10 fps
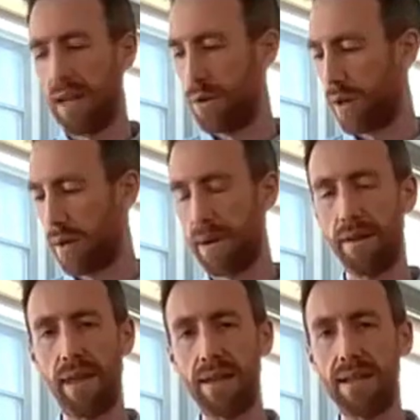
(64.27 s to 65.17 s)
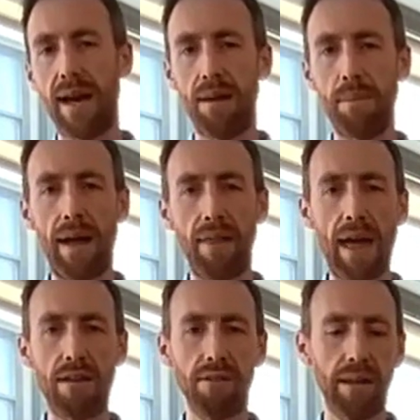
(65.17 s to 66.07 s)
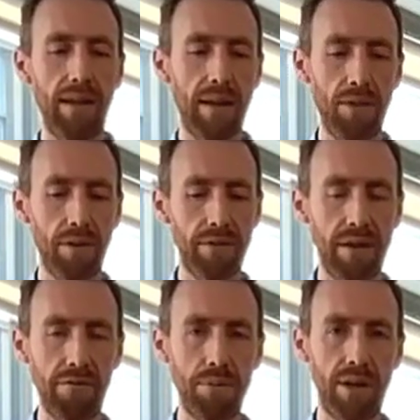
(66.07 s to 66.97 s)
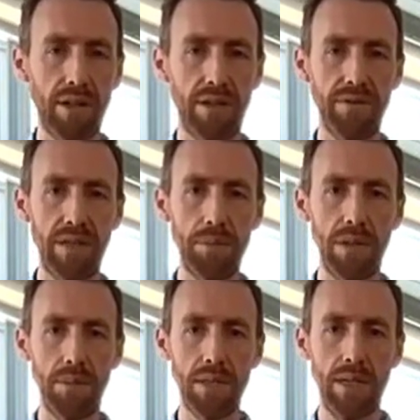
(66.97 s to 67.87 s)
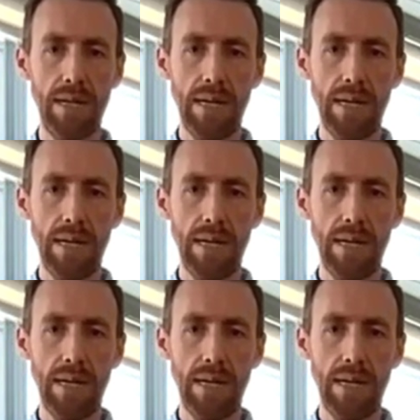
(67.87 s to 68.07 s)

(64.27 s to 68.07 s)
And you would compare that side bilaterally and look at reproduction of symptoms.